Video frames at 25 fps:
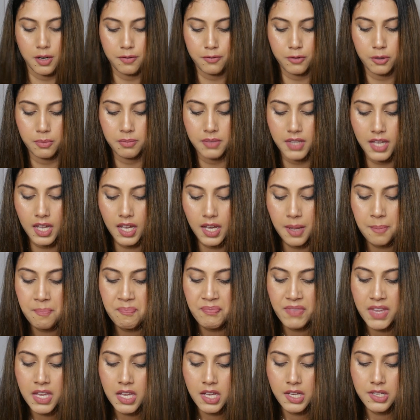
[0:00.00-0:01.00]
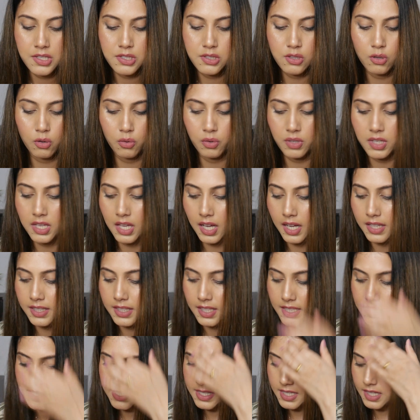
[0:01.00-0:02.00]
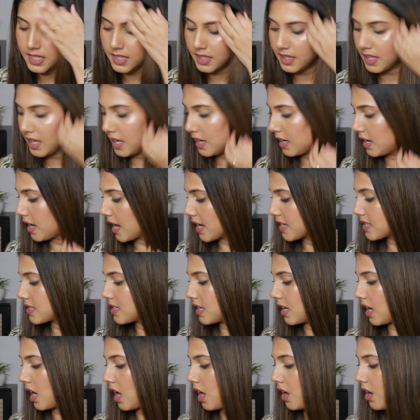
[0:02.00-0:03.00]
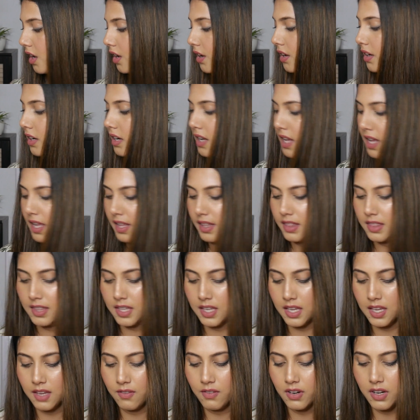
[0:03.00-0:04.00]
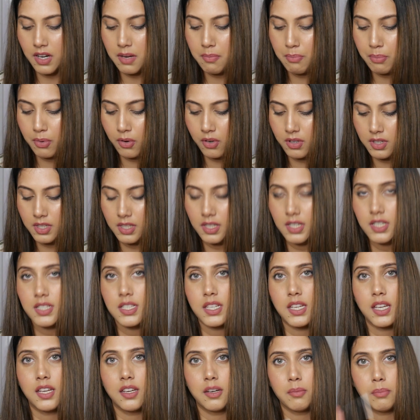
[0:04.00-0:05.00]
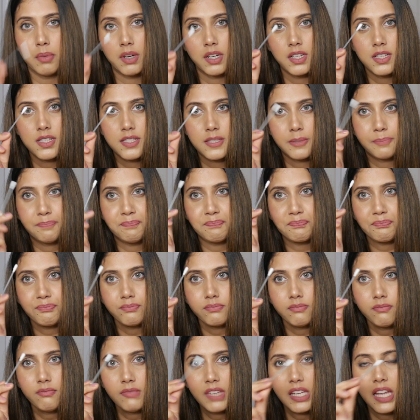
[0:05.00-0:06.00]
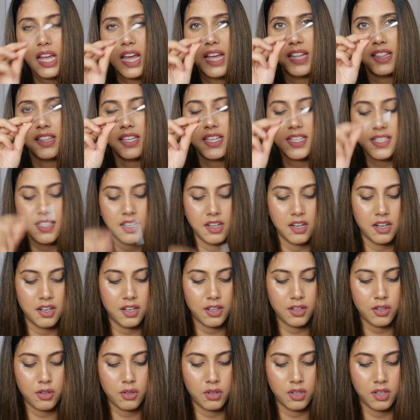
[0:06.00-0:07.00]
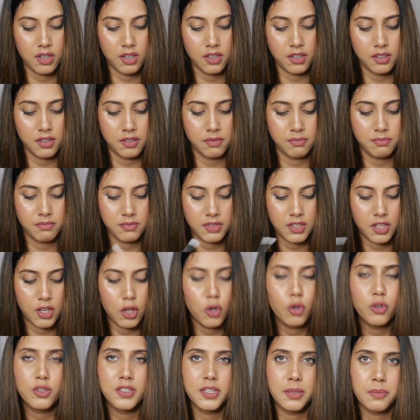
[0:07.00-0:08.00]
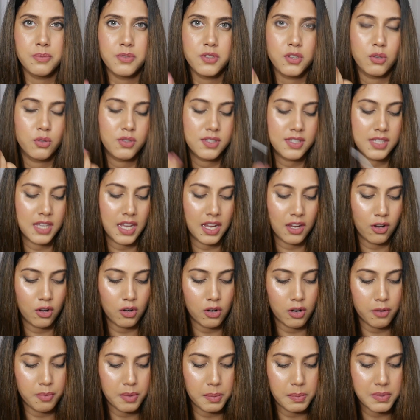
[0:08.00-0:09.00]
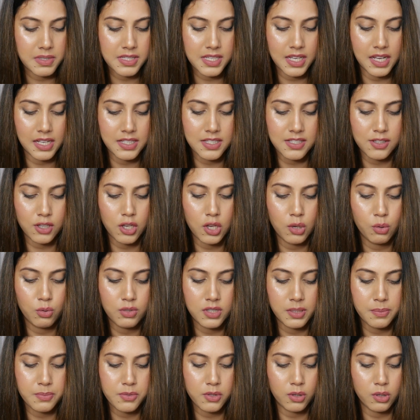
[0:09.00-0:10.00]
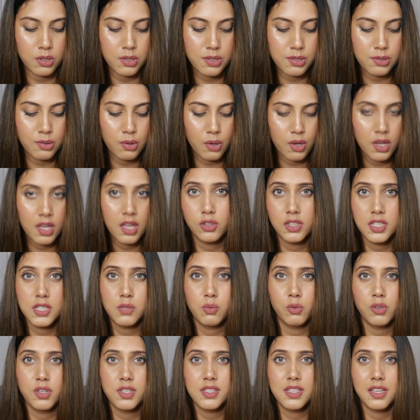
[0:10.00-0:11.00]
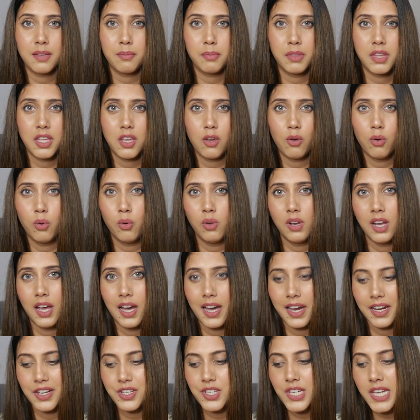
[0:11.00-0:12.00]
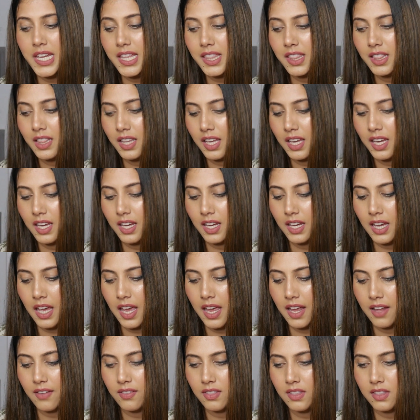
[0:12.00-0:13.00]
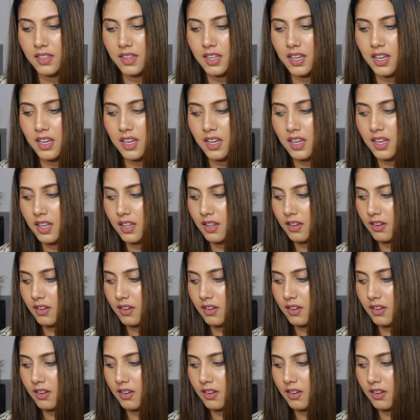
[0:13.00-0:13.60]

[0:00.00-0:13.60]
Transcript: from there. So yeah, that's it. Then next are the very important earbuds, and these are Q-tips, you say. A lot of people say it's Q-tips also. This was the whole hygiene thing and the